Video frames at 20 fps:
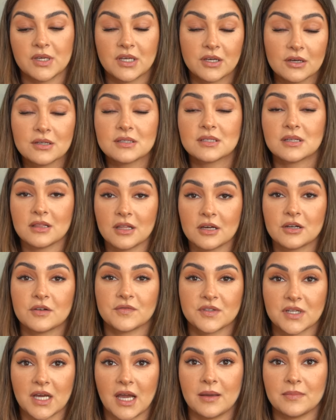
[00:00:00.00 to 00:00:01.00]
because a lot of
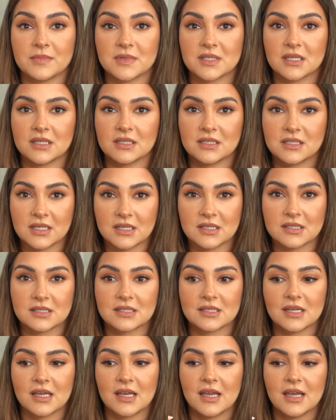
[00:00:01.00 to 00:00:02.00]
times it
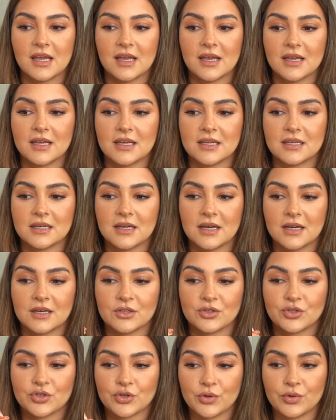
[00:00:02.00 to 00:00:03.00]
does
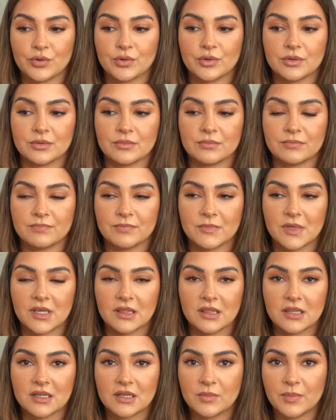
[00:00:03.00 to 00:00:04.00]
turn a
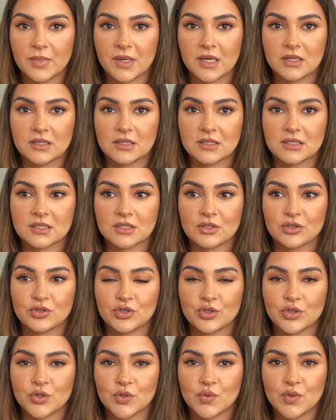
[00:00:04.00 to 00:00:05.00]
little bit
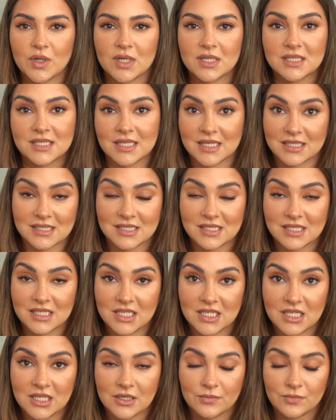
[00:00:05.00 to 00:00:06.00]
too
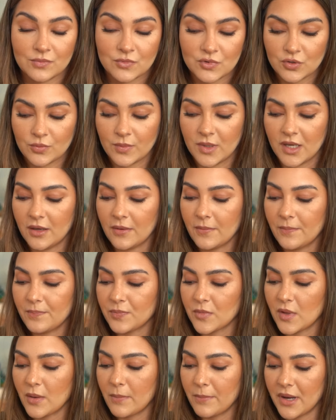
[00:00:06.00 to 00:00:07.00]
dusty to me.
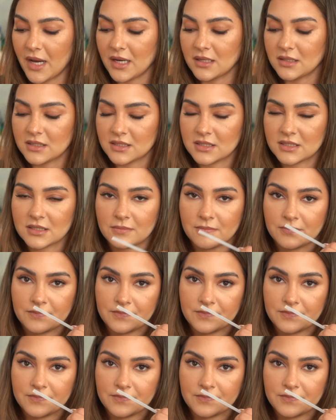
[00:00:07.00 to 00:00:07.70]
But